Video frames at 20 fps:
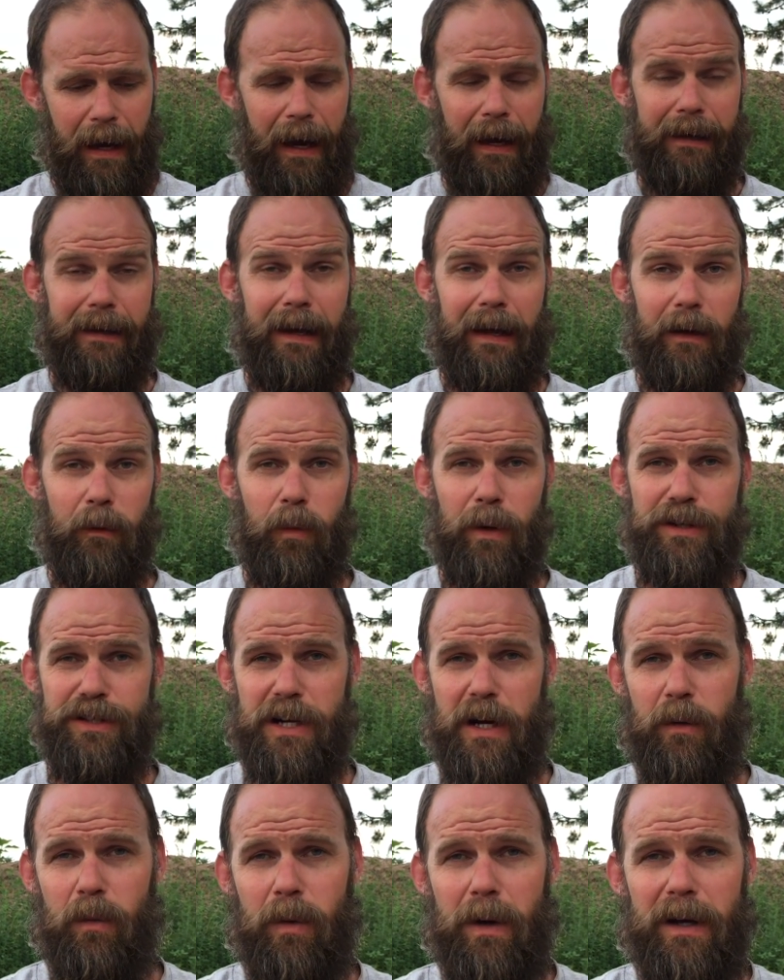I kind of
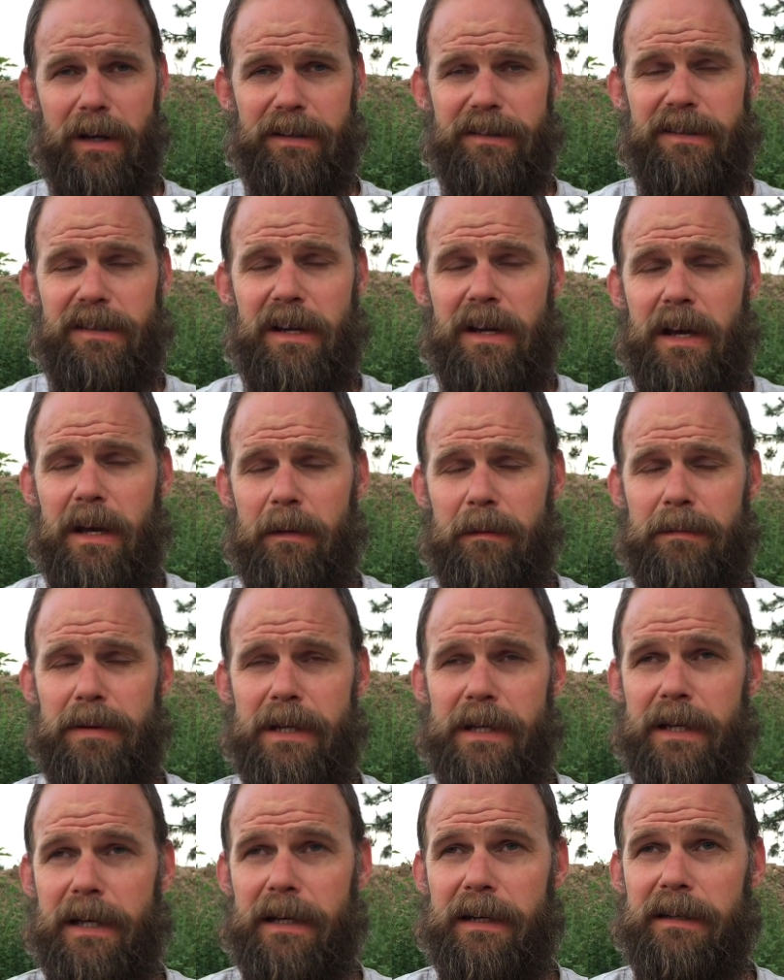wish I was
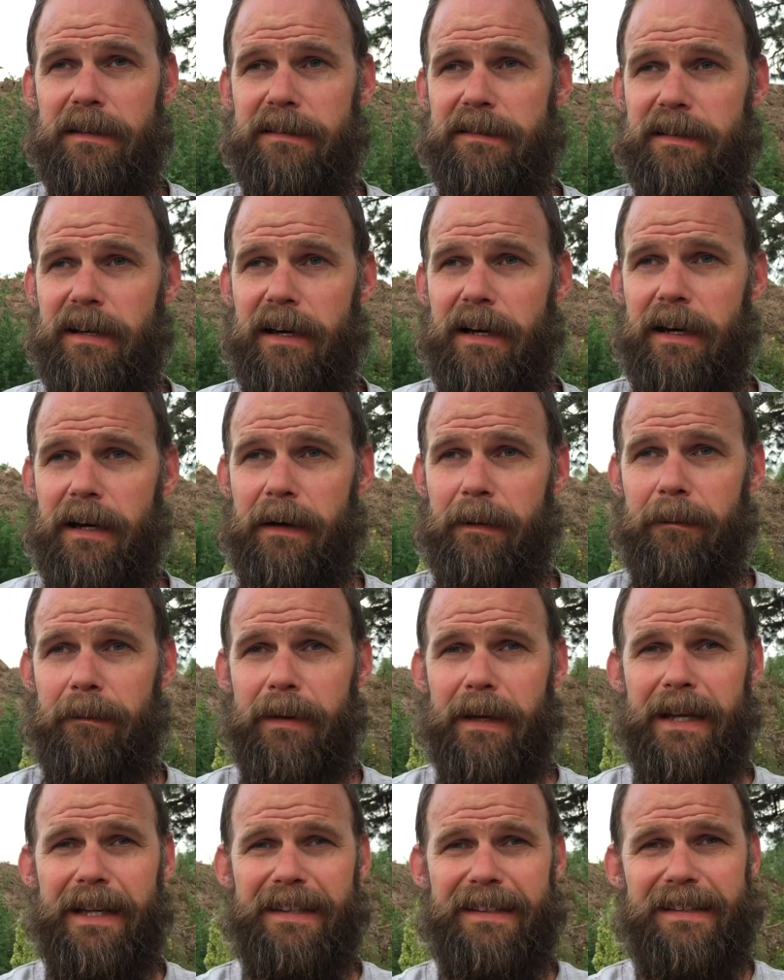because
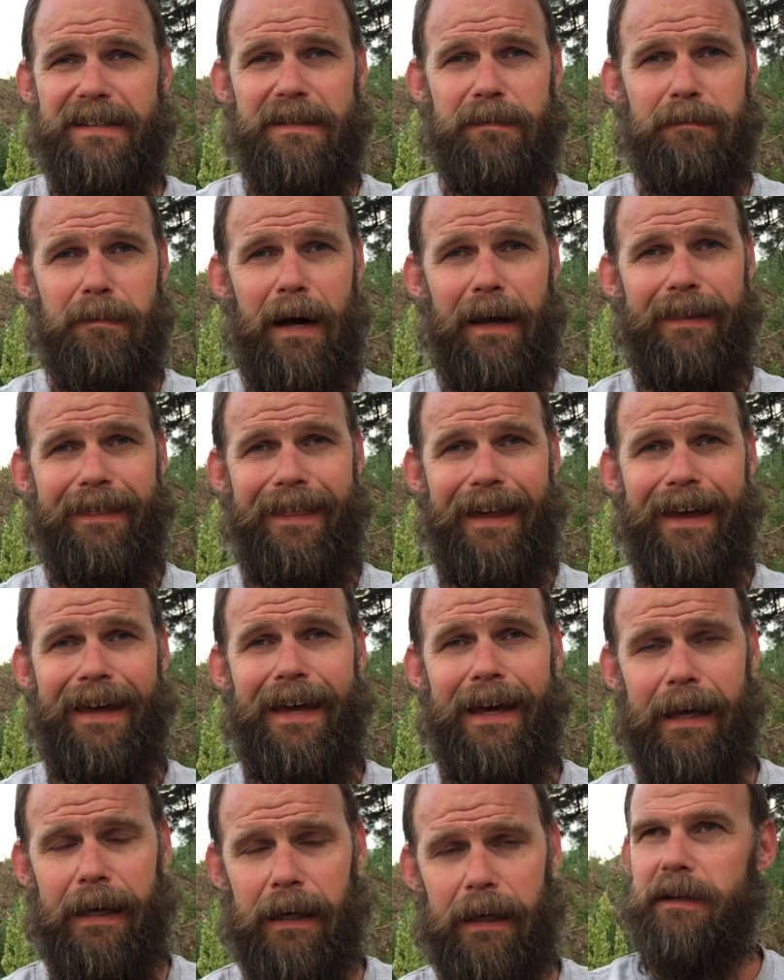um, it's my
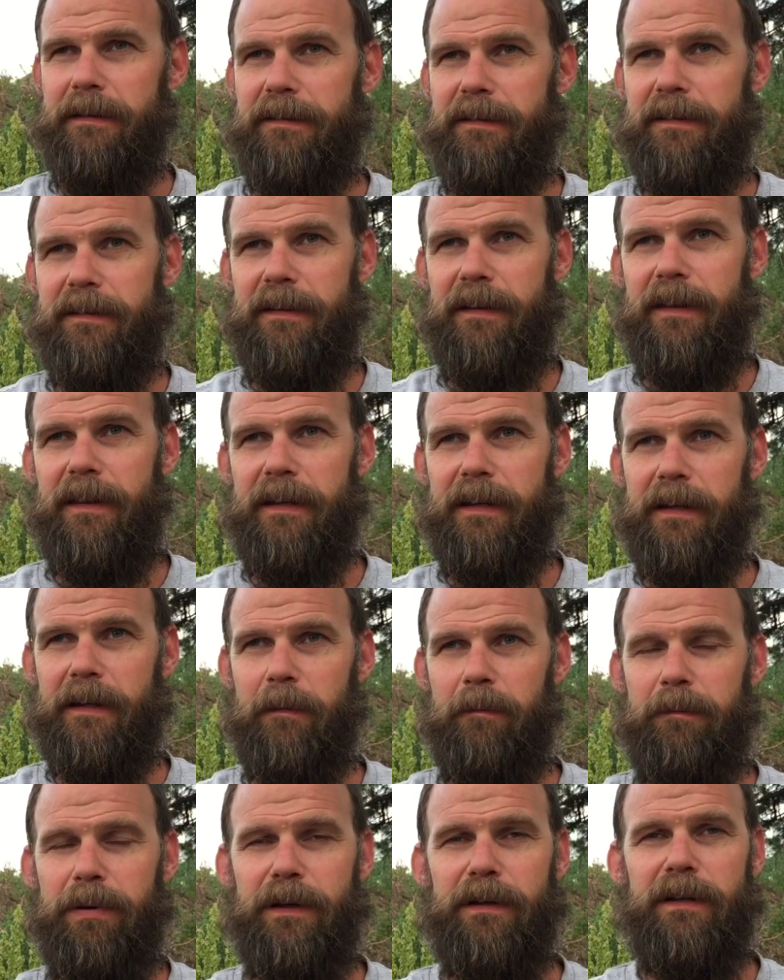thing. It's the
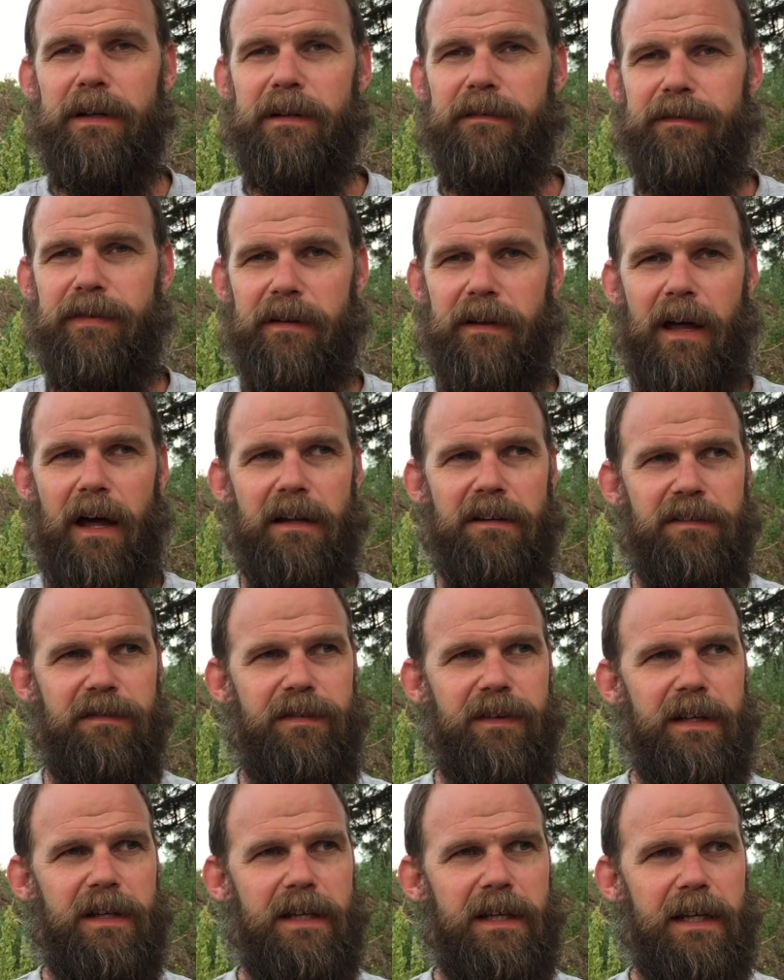building
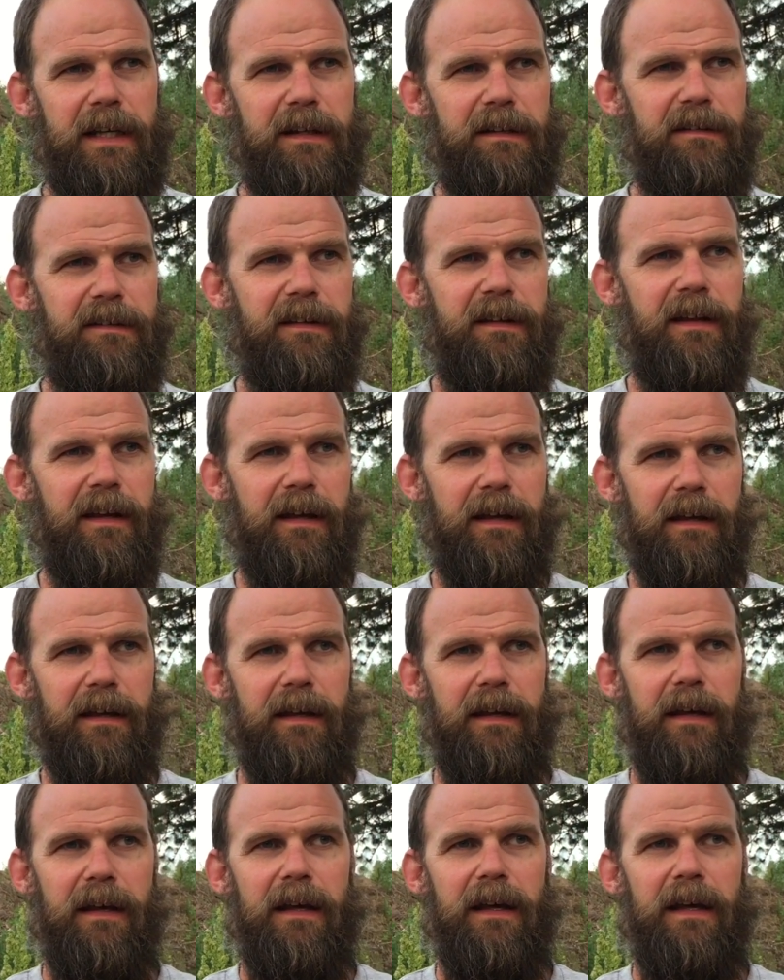philosophy. It's the